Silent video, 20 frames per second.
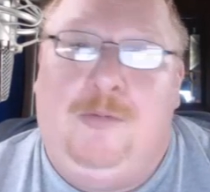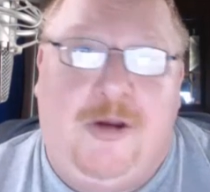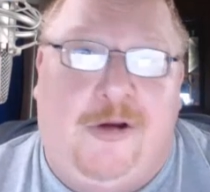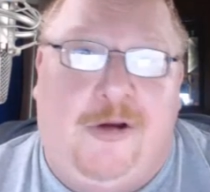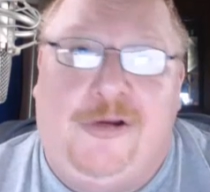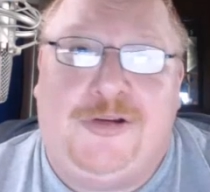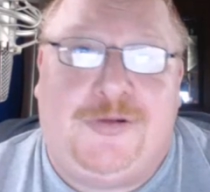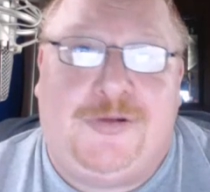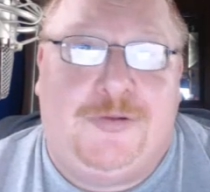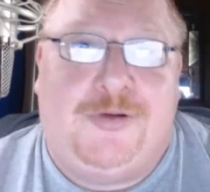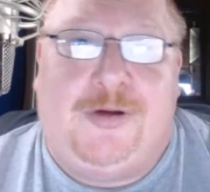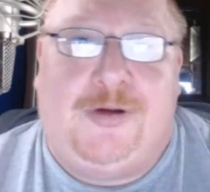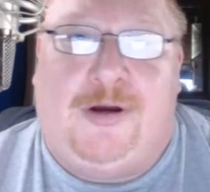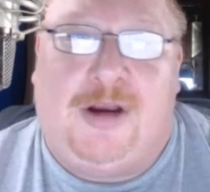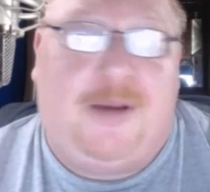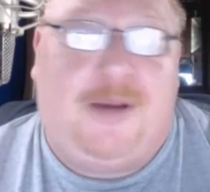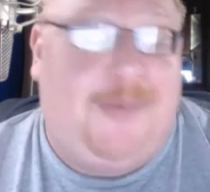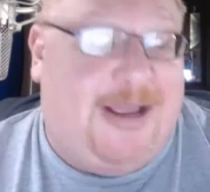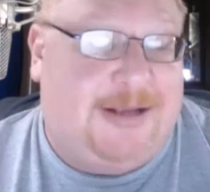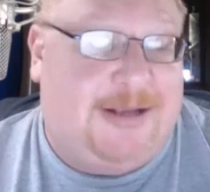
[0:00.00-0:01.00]
We also
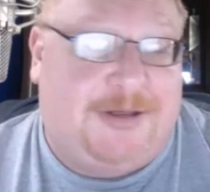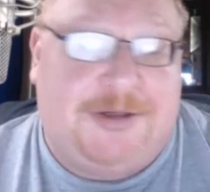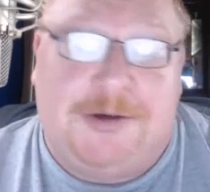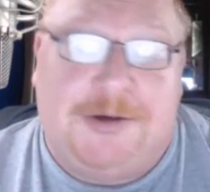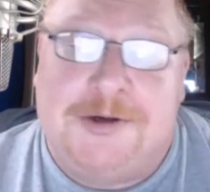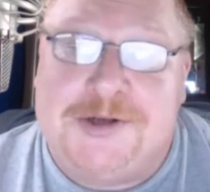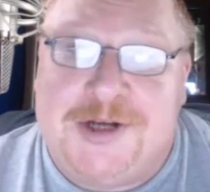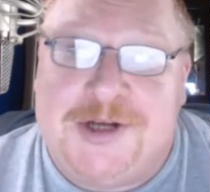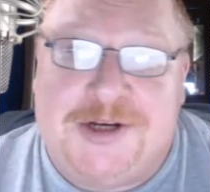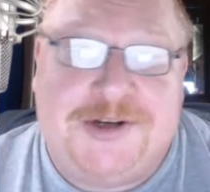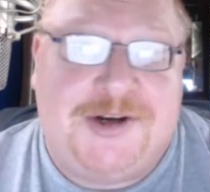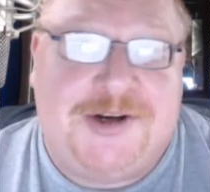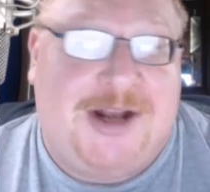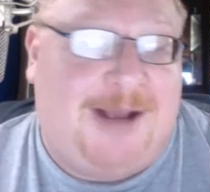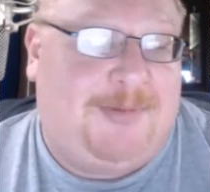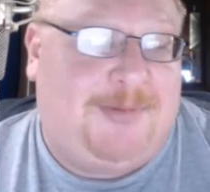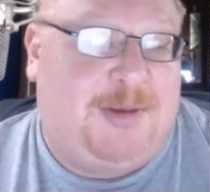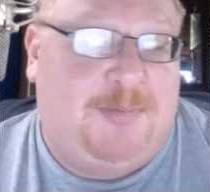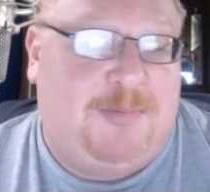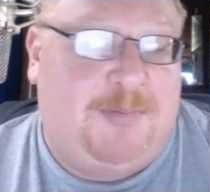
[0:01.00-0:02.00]
talk about search
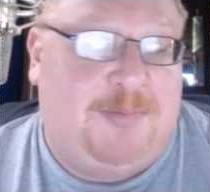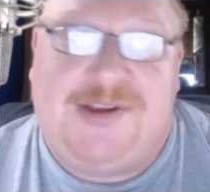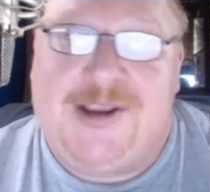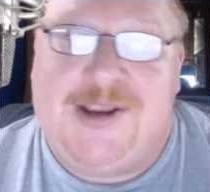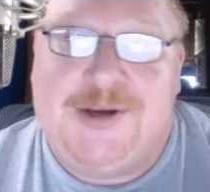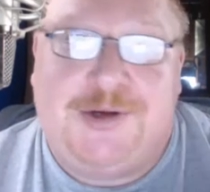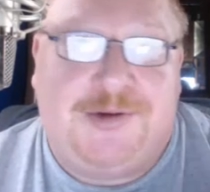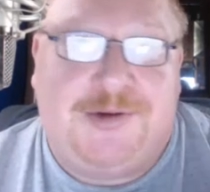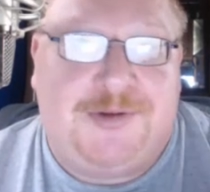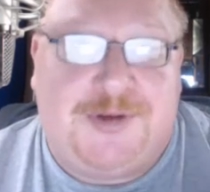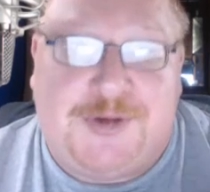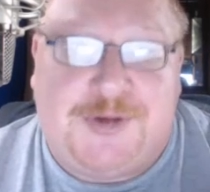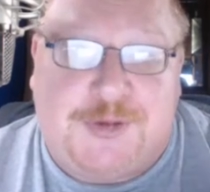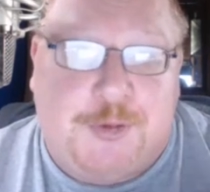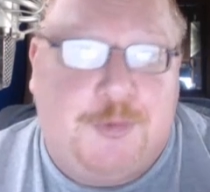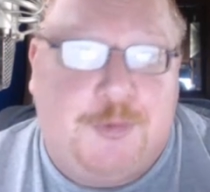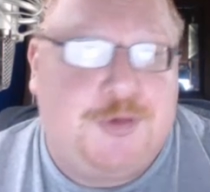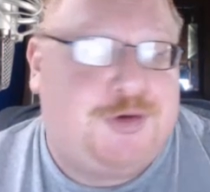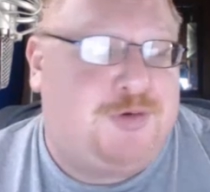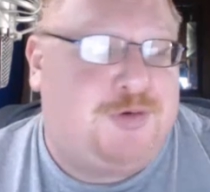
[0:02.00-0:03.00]
engine optimization,
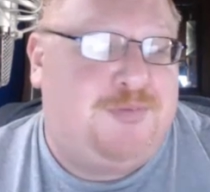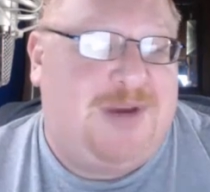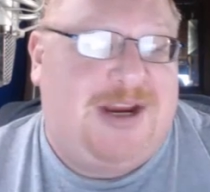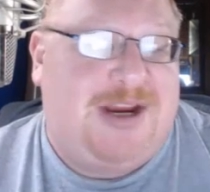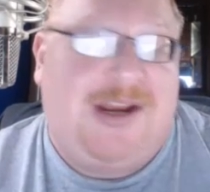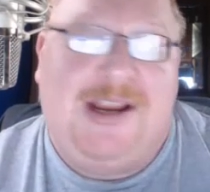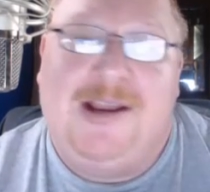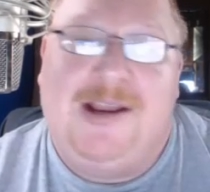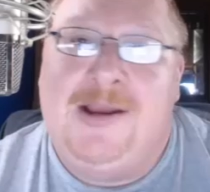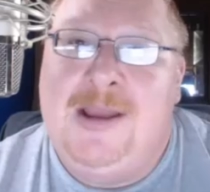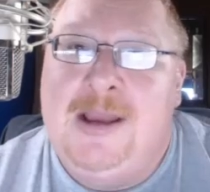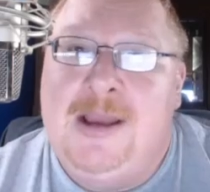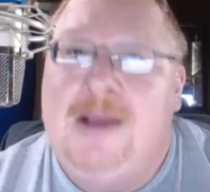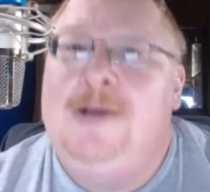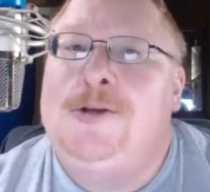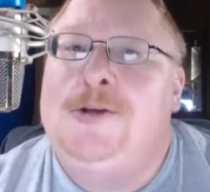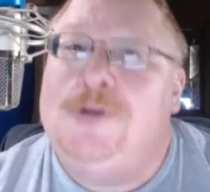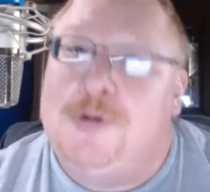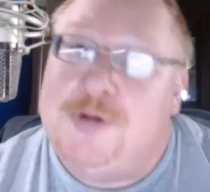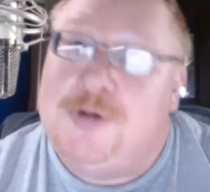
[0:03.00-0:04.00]
social
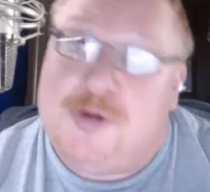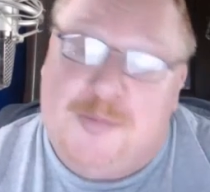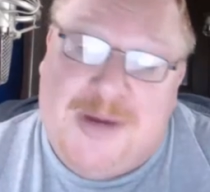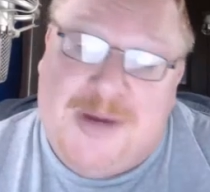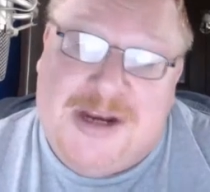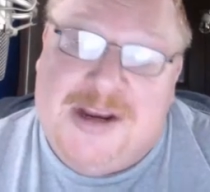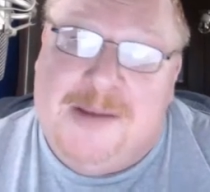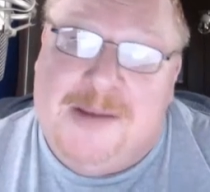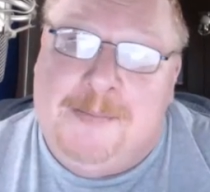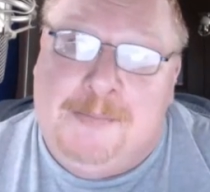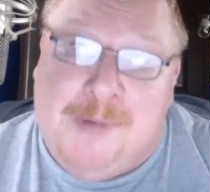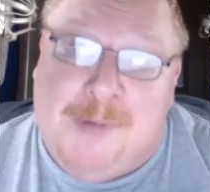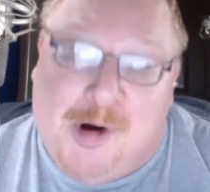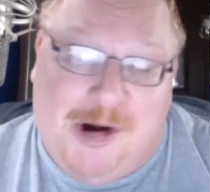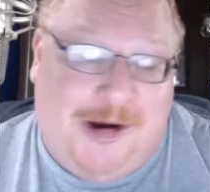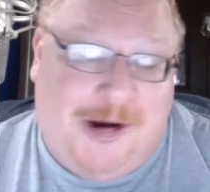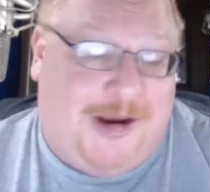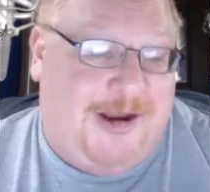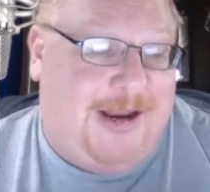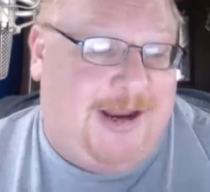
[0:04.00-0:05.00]
media
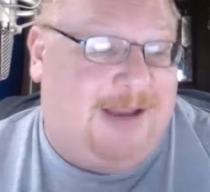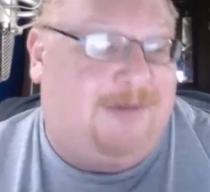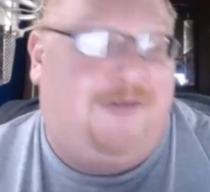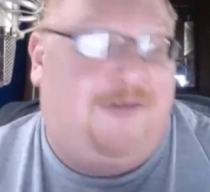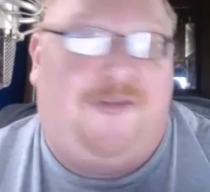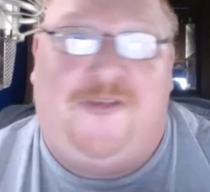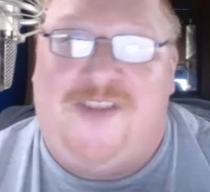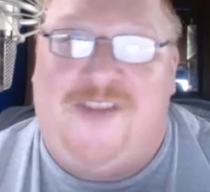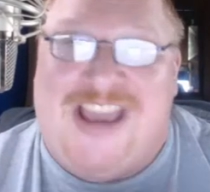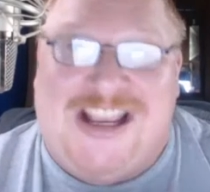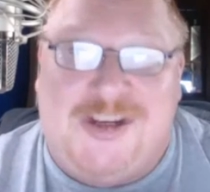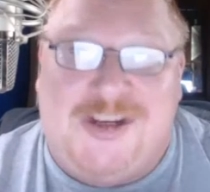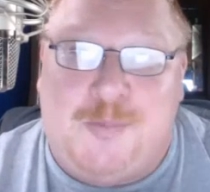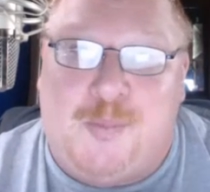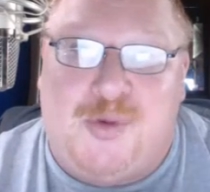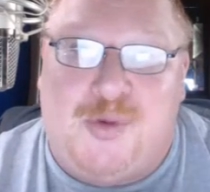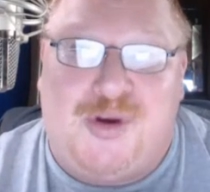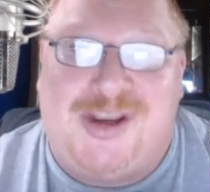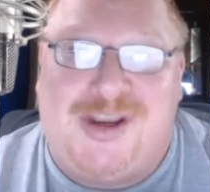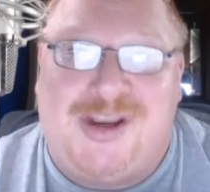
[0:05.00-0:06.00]
marketing,
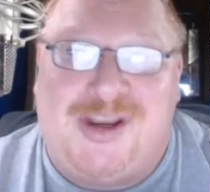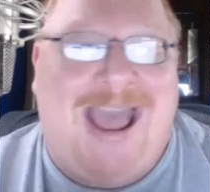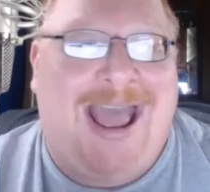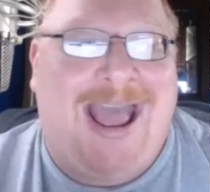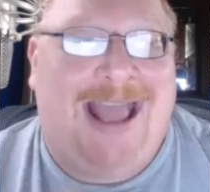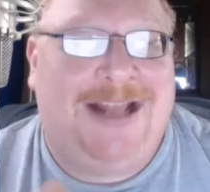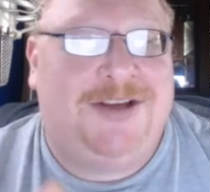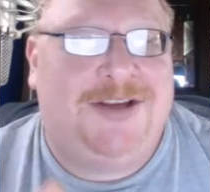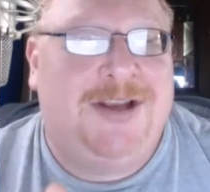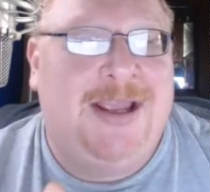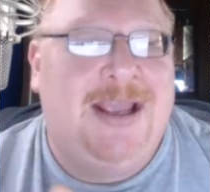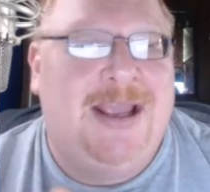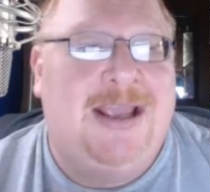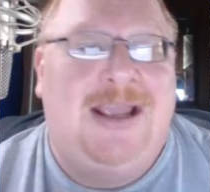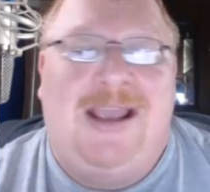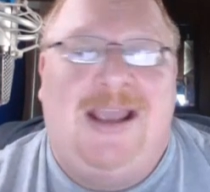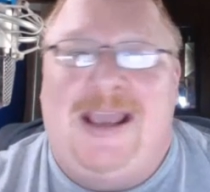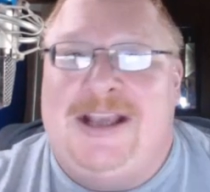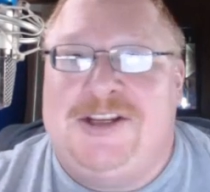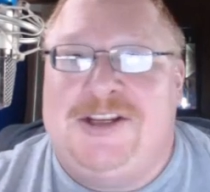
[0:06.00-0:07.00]
Facebook ads,
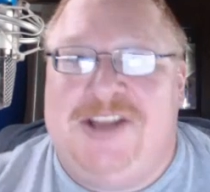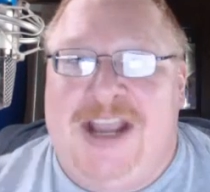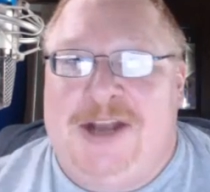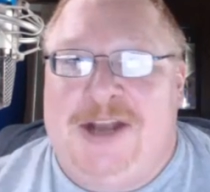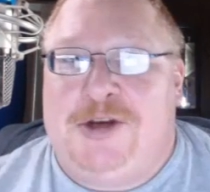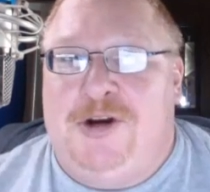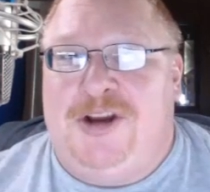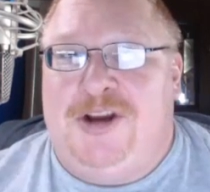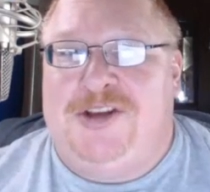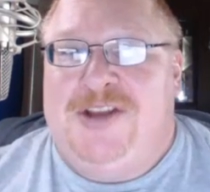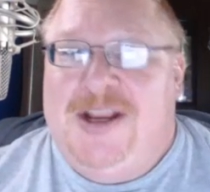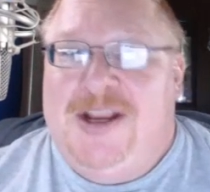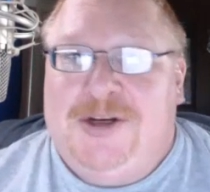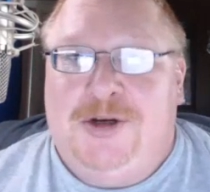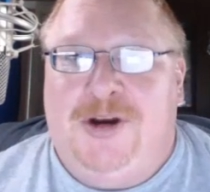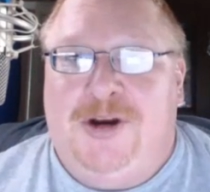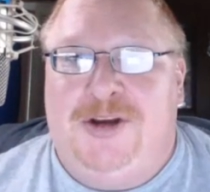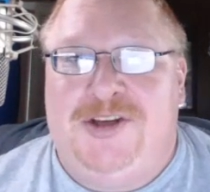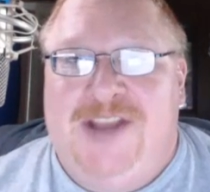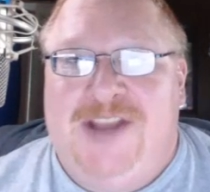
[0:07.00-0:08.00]
etc.,
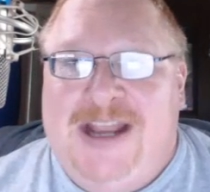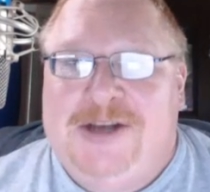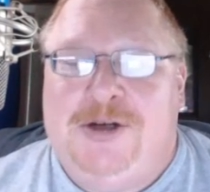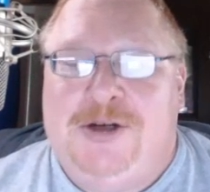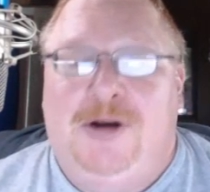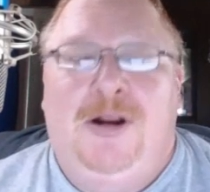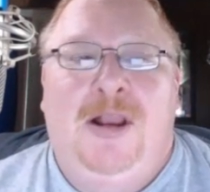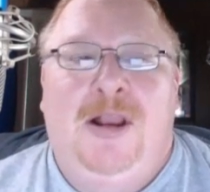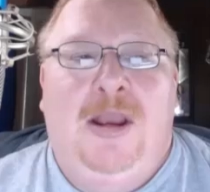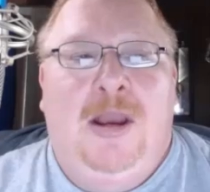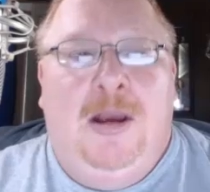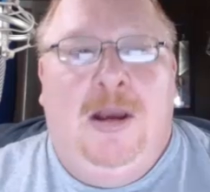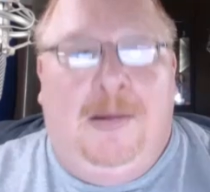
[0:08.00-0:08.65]
etc., etc.